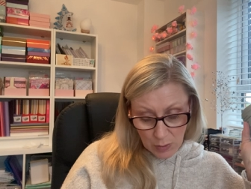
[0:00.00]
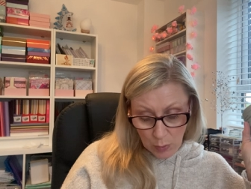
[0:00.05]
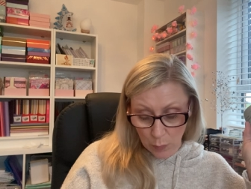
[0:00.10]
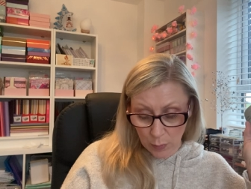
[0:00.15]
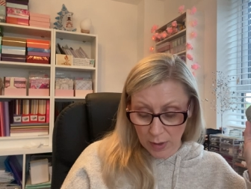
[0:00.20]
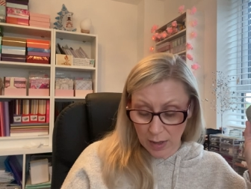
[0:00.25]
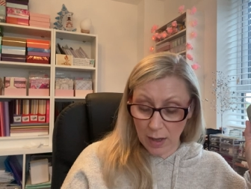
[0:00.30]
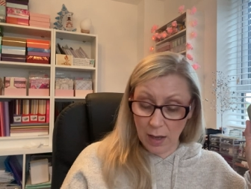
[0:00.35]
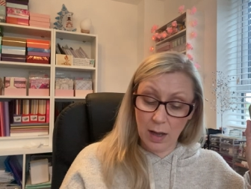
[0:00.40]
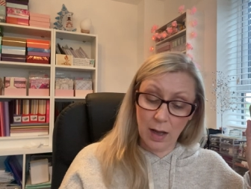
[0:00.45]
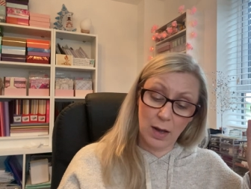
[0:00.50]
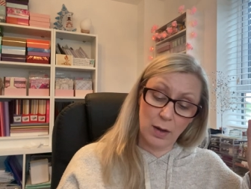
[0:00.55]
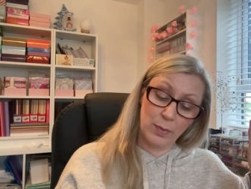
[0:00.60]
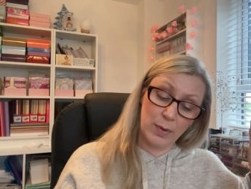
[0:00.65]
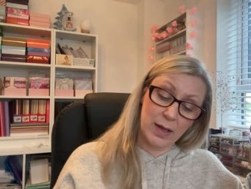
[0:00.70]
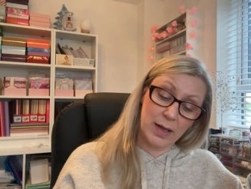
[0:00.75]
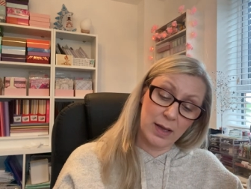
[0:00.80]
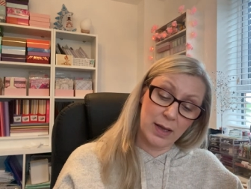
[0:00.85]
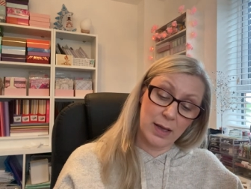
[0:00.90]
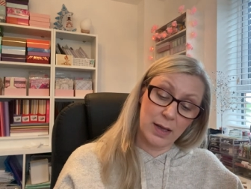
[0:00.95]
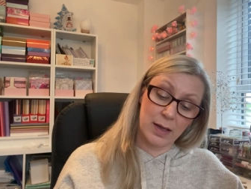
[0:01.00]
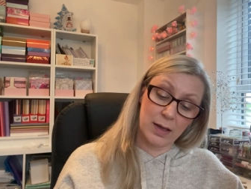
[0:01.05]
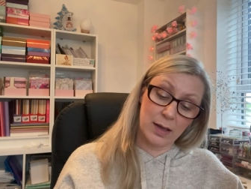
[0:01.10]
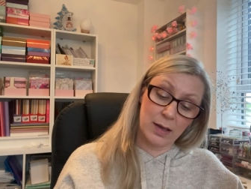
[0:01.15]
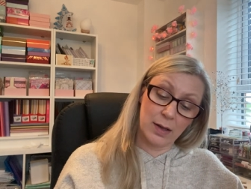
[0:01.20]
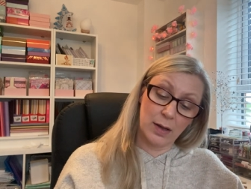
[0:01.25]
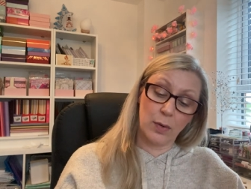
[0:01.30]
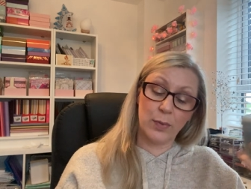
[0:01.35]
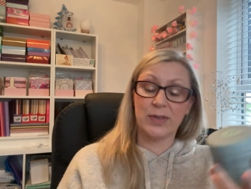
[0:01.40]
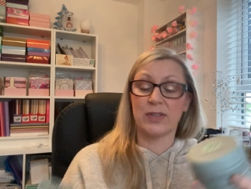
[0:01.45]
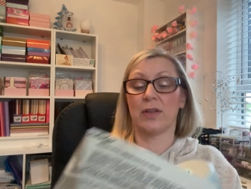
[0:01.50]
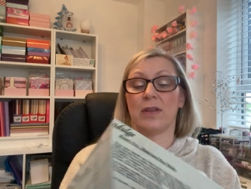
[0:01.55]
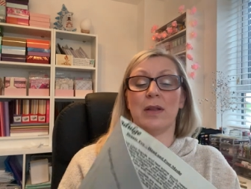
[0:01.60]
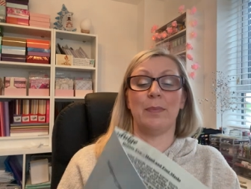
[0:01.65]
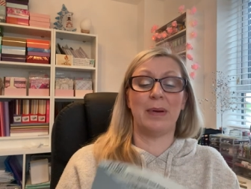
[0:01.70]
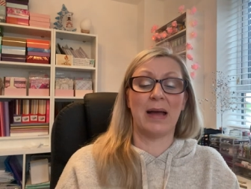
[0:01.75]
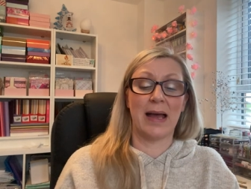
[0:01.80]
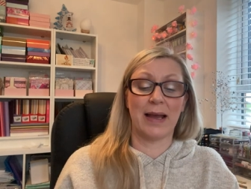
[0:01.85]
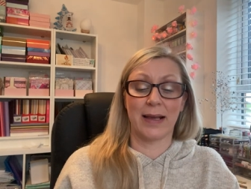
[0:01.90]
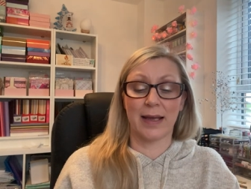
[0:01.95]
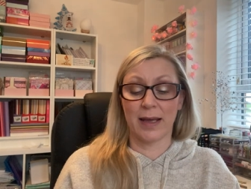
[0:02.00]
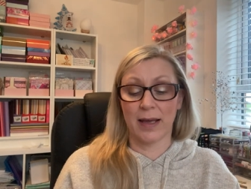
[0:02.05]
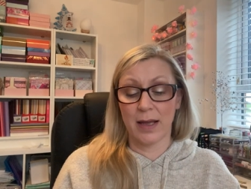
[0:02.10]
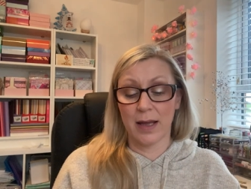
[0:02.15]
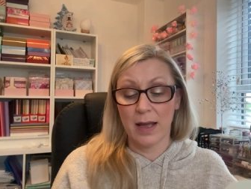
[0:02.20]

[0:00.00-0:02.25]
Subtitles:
Where are we? Oh, it's on the back.